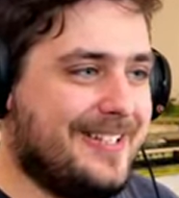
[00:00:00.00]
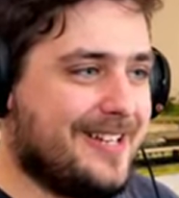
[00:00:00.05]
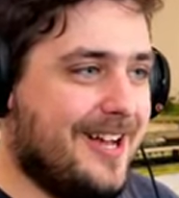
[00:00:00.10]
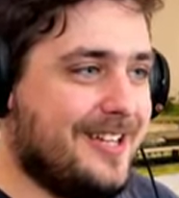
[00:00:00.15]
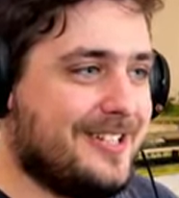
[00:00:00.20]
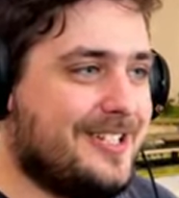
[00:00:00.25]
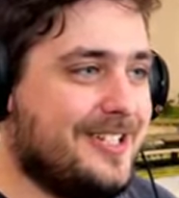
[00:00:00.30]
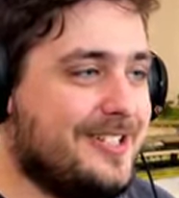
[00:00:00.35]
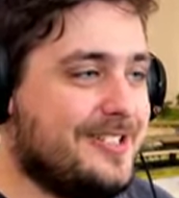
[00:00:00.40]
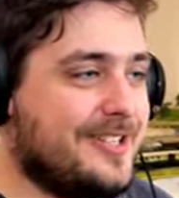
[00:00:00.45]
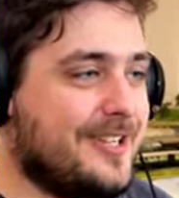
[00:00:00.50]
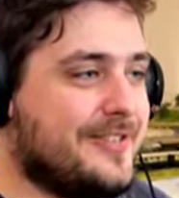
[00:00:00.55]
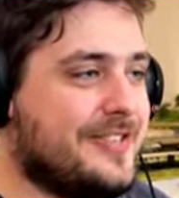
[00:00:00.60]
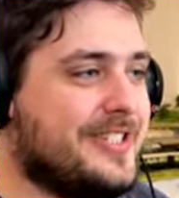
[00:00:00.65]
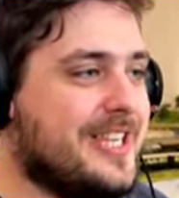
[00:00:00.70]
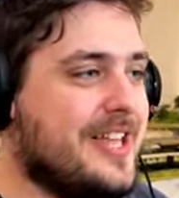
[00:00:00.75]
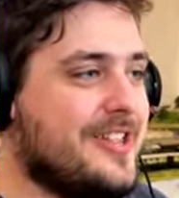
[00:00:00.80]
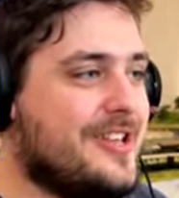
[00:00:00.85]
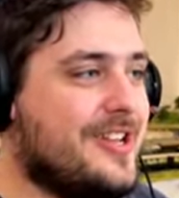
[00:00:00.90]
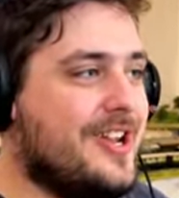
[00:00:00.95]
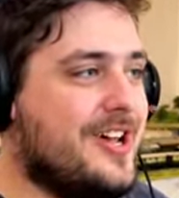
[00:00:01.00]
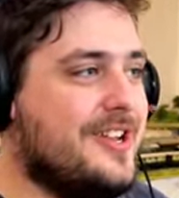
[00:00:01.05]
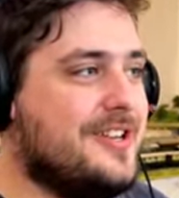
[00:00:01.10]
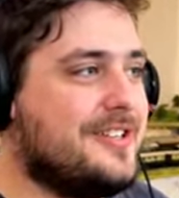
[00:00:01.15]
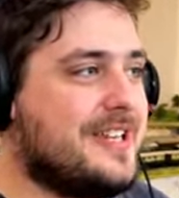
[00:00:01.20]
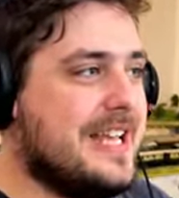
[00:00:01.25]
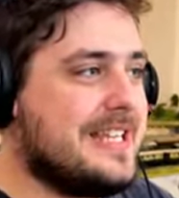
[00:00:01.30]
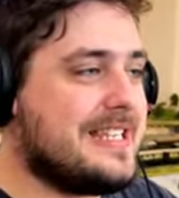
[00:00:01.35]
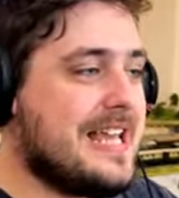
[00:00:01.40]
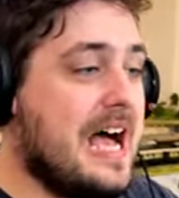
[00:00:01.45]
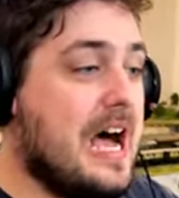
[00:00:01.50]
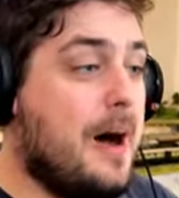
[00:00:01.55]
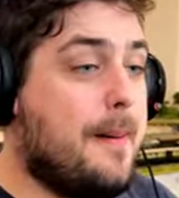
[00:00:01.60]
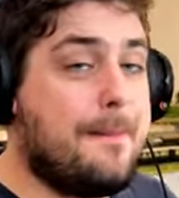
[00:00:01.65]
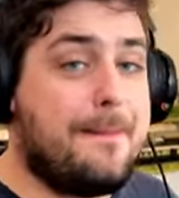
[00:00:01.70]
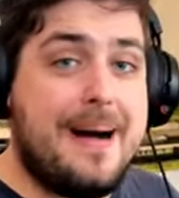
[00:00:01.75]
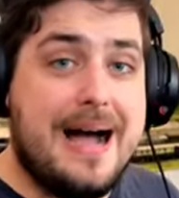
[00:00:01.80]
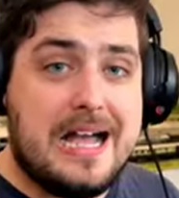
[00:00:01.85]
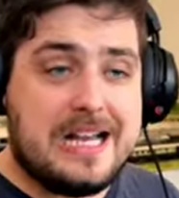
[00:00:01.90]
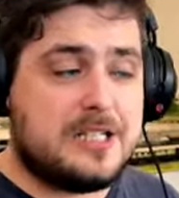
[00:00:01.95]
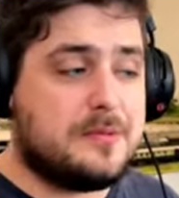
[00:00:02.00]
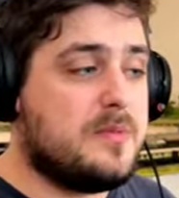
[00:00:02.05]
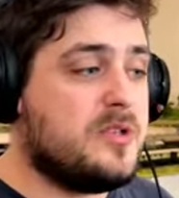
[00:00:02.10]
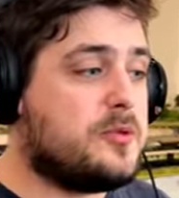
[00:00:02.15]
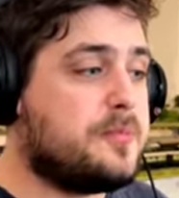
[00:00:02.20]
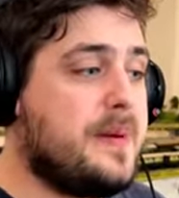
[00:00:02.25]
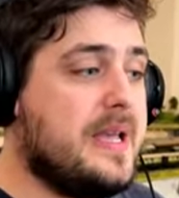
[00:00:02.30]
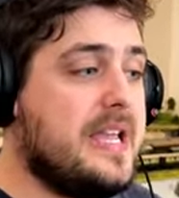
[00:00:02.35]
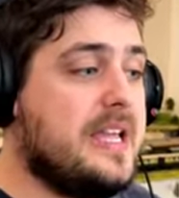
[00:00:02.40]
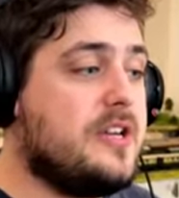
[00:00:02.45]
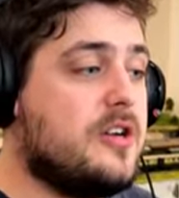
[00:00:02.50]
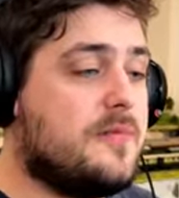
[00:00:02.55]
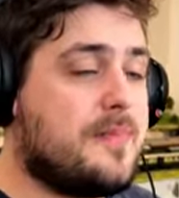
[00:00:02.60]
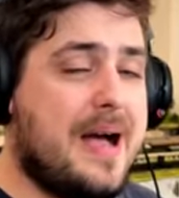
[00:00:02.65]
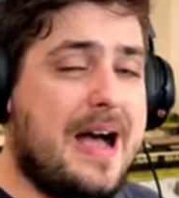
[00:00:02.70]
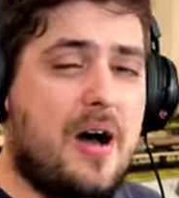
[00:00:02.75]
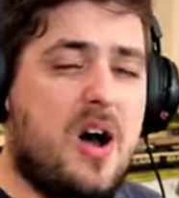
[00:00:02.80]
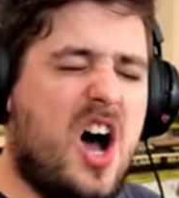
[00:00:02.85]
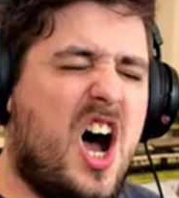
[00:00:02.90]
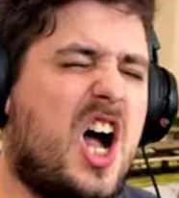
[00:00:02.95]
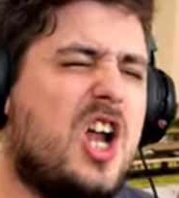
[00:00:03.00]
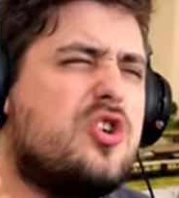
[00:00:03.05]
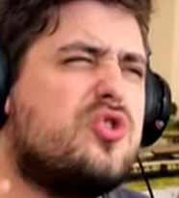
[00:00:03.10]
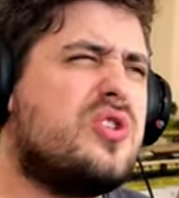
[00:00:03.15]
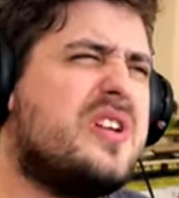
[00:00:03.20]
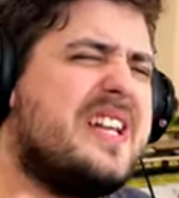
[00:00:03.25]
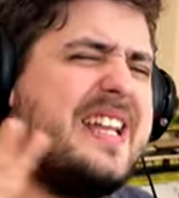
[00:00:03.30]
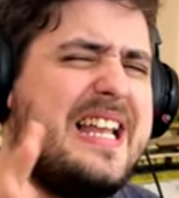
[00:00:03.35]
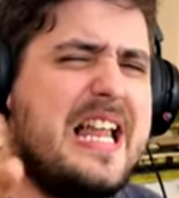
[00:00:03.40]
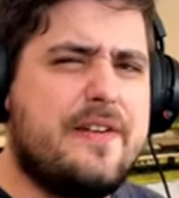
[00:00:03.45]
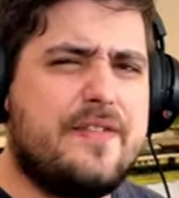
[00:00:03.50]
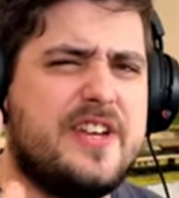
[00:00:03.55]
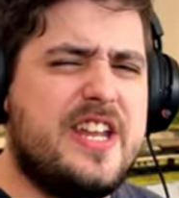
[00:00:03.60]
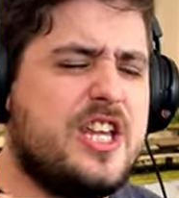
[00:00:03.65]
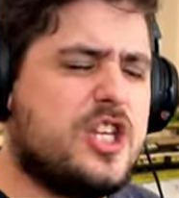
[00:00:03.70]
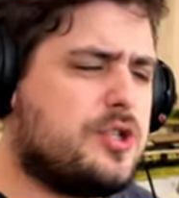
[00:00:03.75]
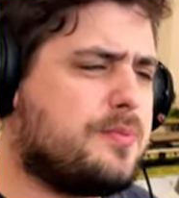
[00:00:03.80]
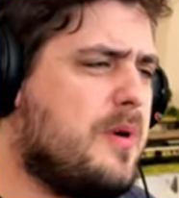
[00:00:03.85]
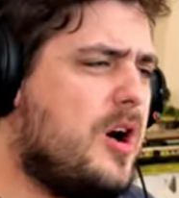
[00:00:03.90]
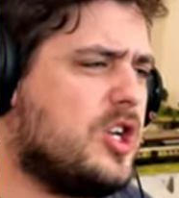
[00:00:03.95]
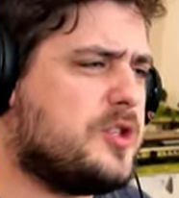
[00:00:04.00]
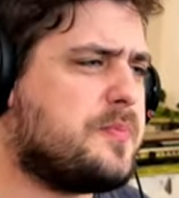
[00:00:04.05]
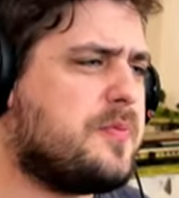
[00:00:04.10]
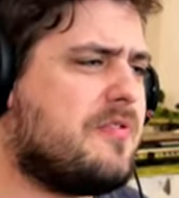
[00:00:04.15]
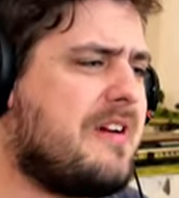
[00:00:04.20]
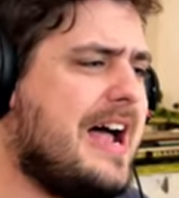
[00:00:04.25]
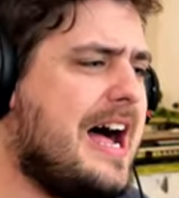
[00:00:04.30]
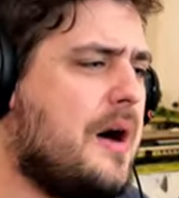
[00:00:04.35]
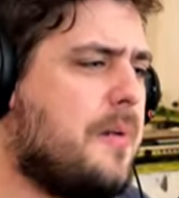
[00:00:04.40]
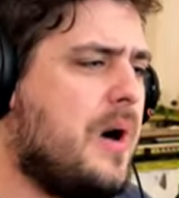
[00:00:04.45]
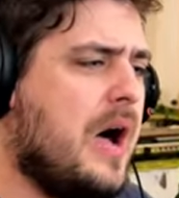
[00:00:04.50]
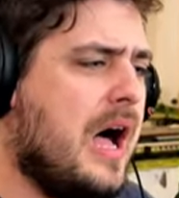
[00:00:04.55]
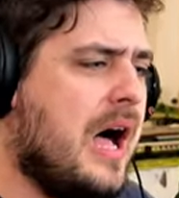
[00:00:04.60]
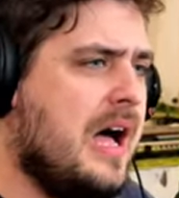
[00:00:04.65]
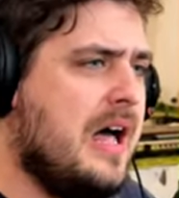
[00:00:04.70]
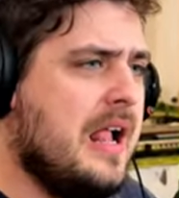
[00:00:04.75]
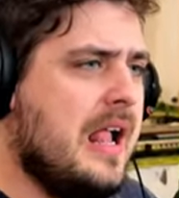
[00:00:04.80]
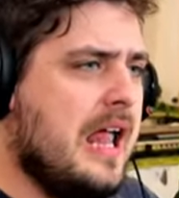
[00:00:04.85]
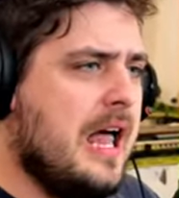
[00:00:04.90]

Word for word: Duchess of Sutherland is at a maximum speed of about 111-ish miles per hour,